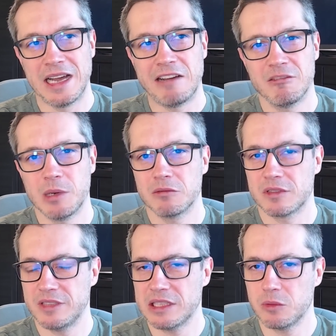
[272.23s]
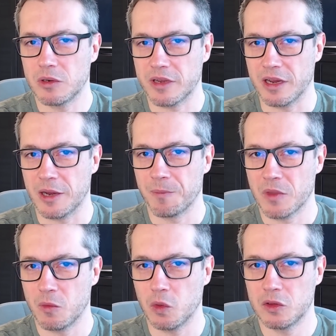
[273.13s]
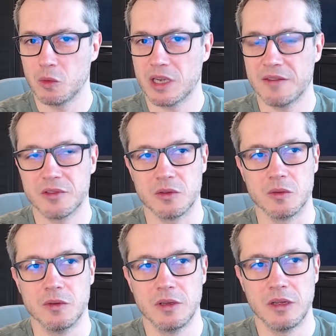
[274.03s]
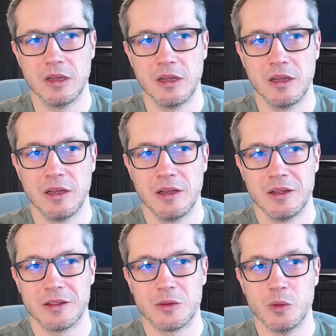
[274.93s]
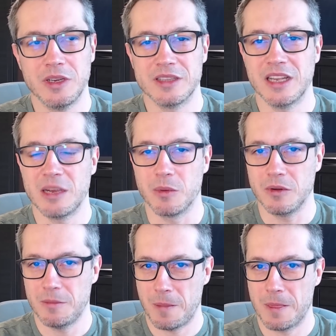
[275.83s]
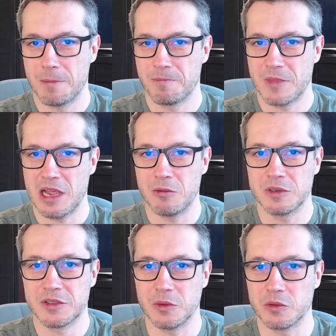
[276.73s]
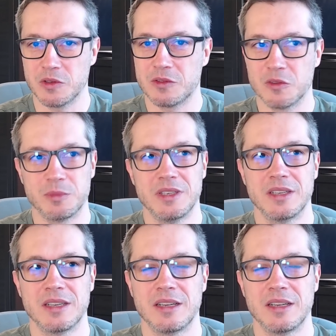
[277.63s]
How about networking? What do we have to do to enable our solution to be